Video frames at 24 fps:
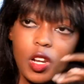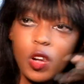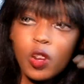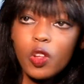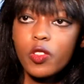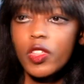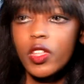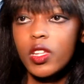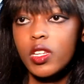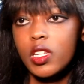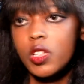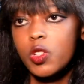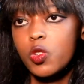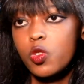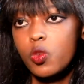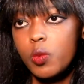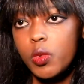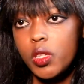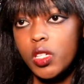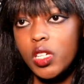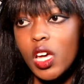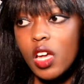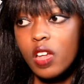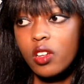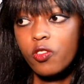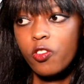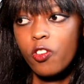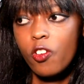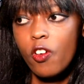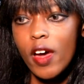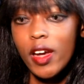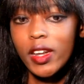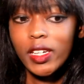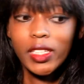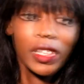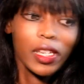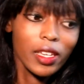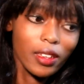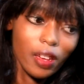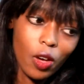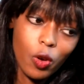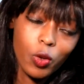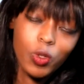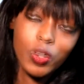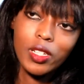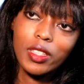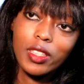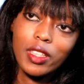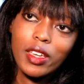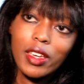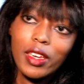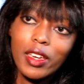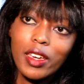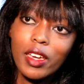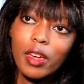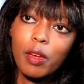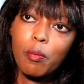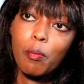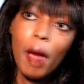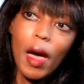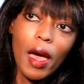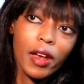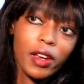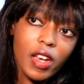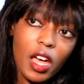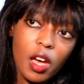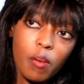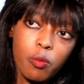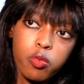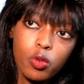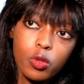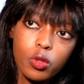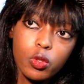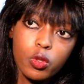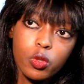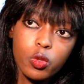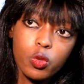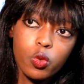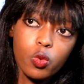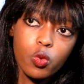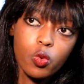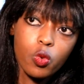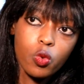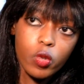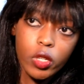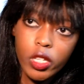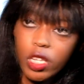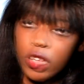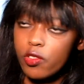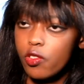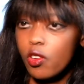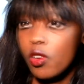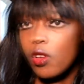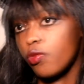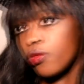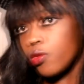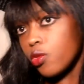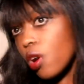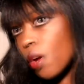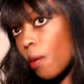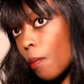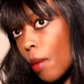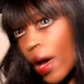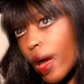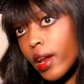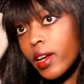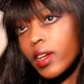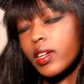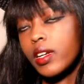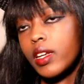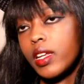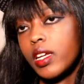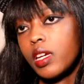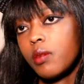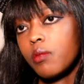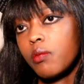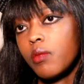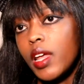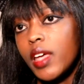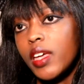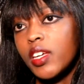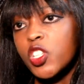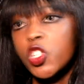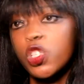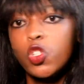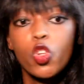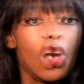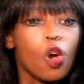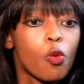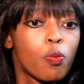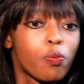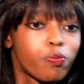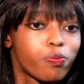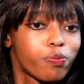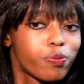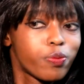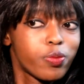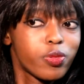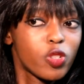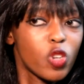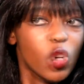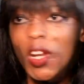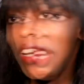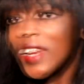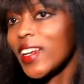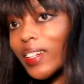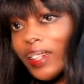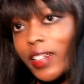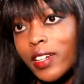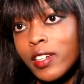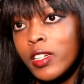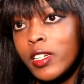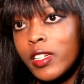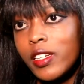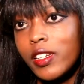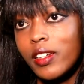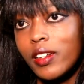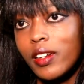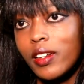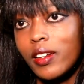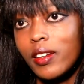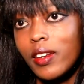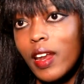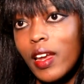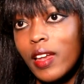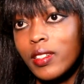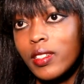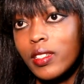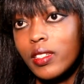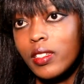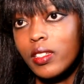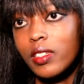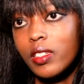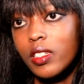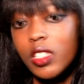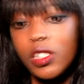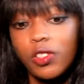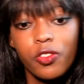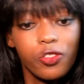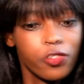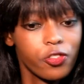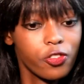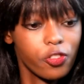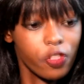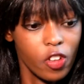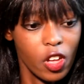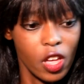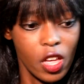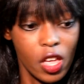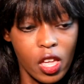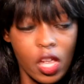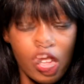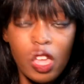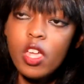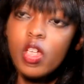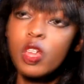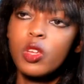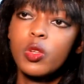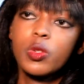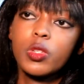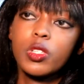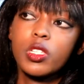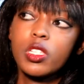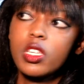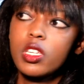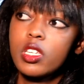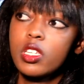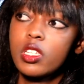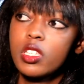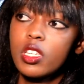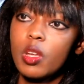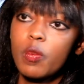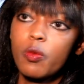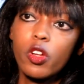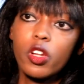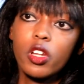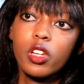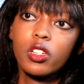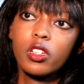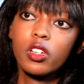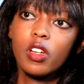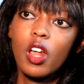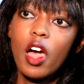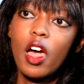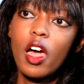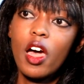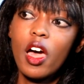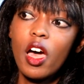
a lot that needs to be done. For one, kick out the bad apples who give all of you a bad name. Stop tolerating nonsense. If you see someone